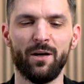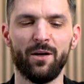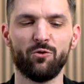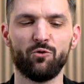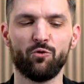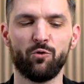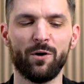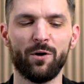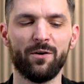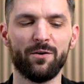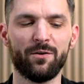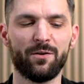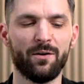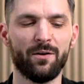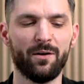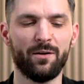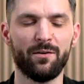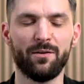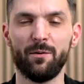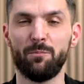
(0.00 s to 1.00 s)
toward
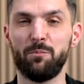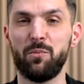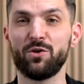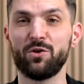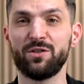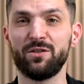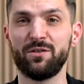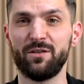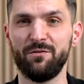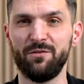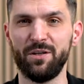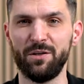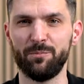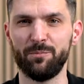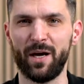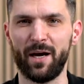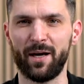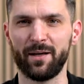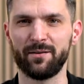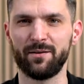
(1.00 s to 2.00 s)
the positive
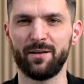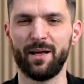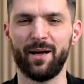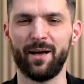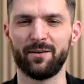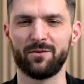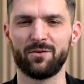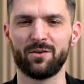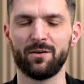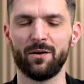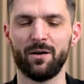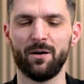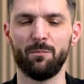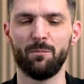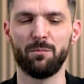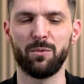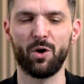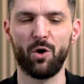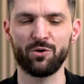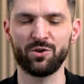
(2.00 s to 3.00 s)
impact that
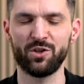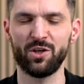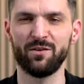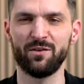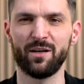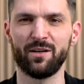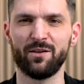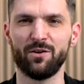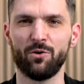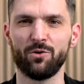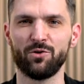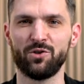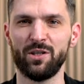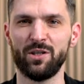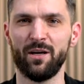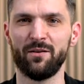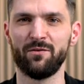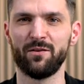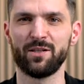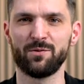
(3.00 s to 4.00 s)
blockchain technology
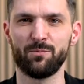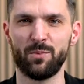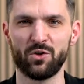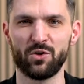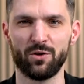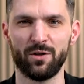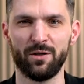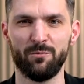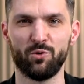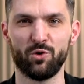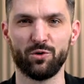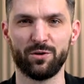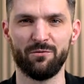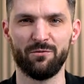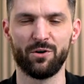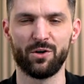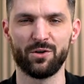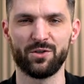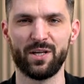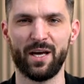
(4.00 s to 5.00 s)
and especially
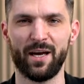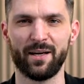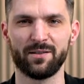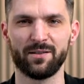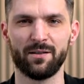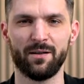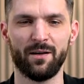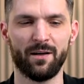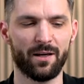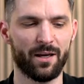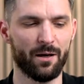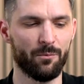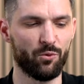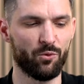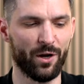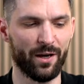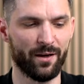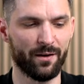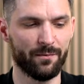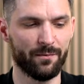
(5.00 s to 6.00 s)
MultiversX can bring.